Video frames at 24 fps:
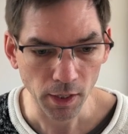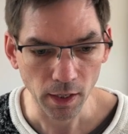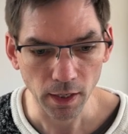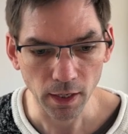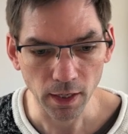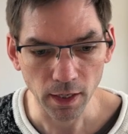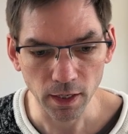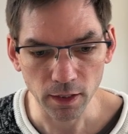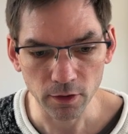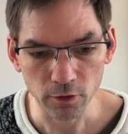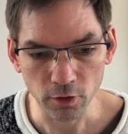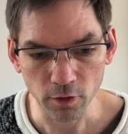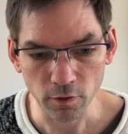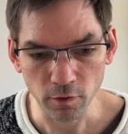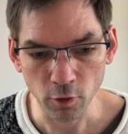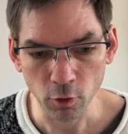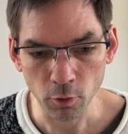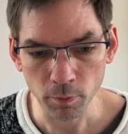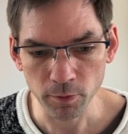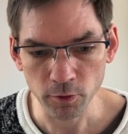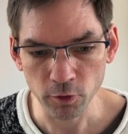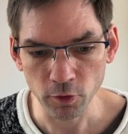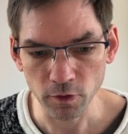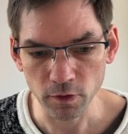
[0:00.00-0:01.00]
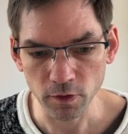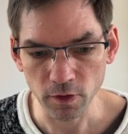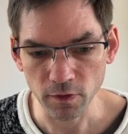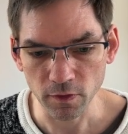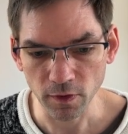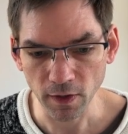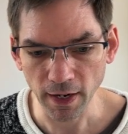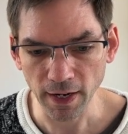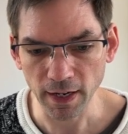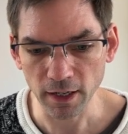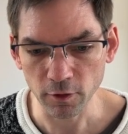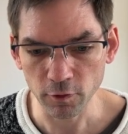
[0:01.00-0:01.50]
And you have an opportunity to
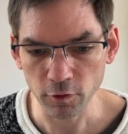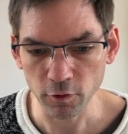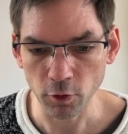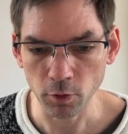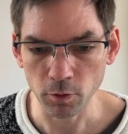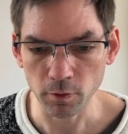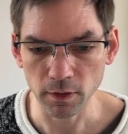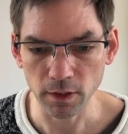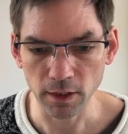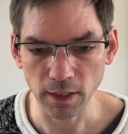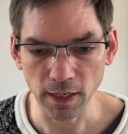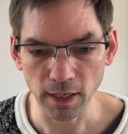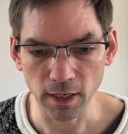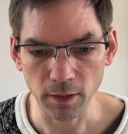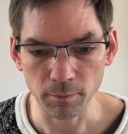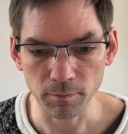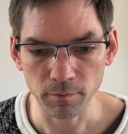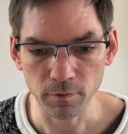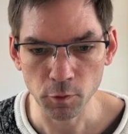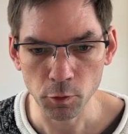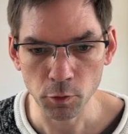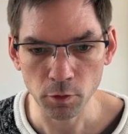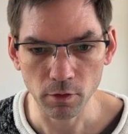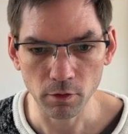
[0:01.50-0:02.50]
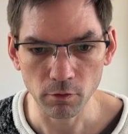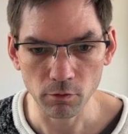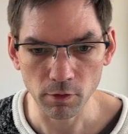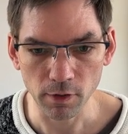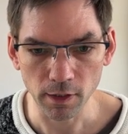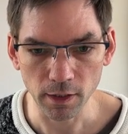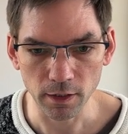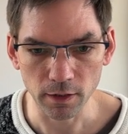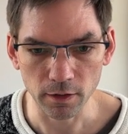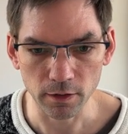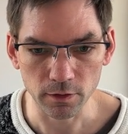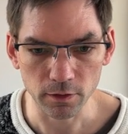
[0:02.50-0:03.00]
attack throughout the game.
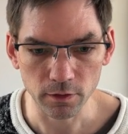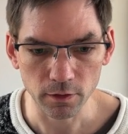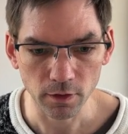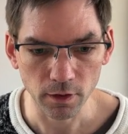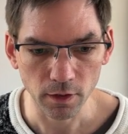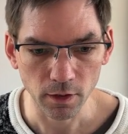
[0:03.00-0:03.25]
Right.